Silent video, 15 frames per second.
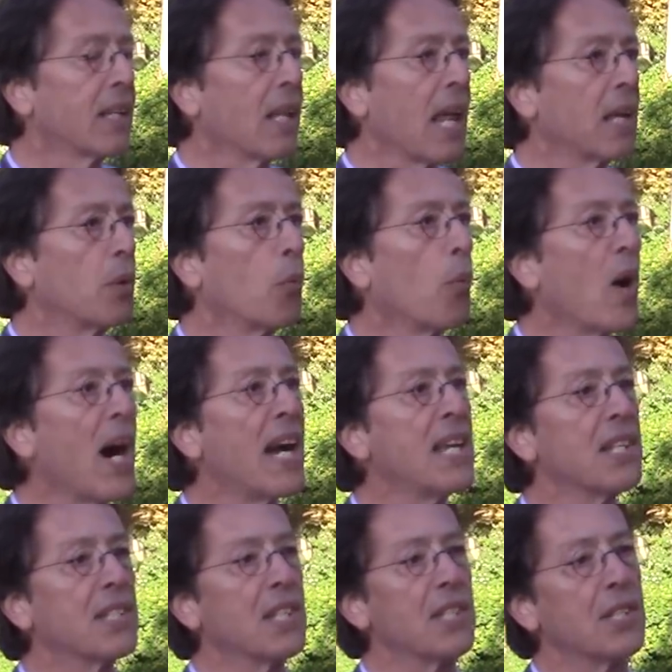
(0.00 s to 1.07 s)
like why
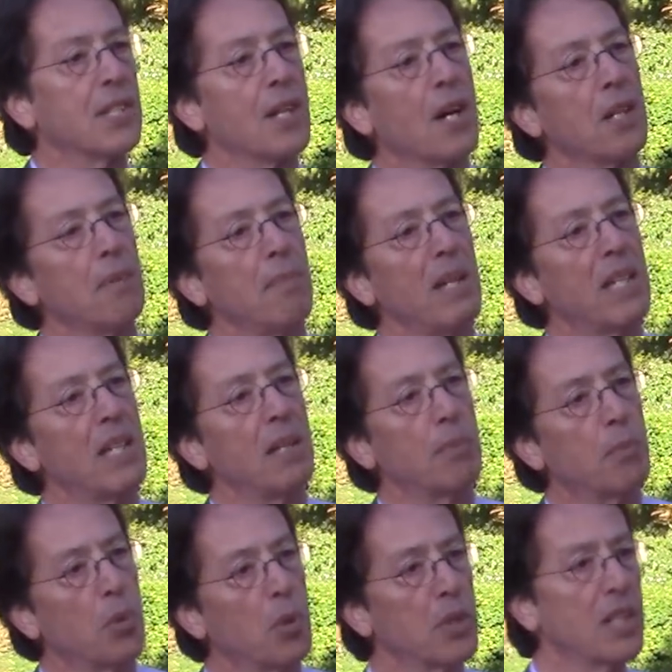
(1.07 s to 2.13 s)
is the son making
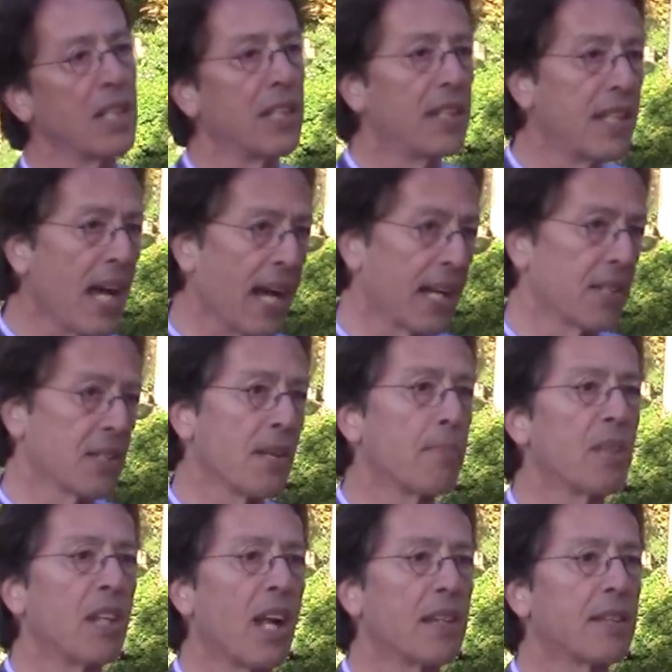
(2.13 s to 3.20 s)
more than the dad,
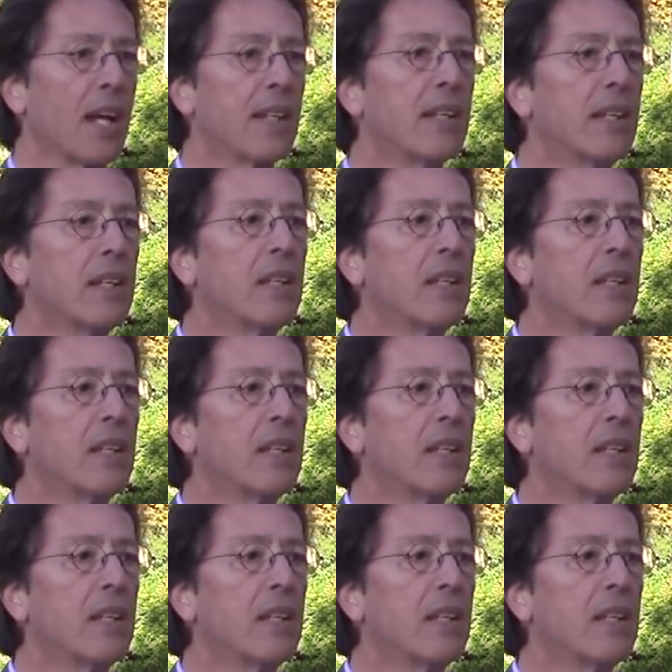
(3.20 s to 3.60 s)
something like that.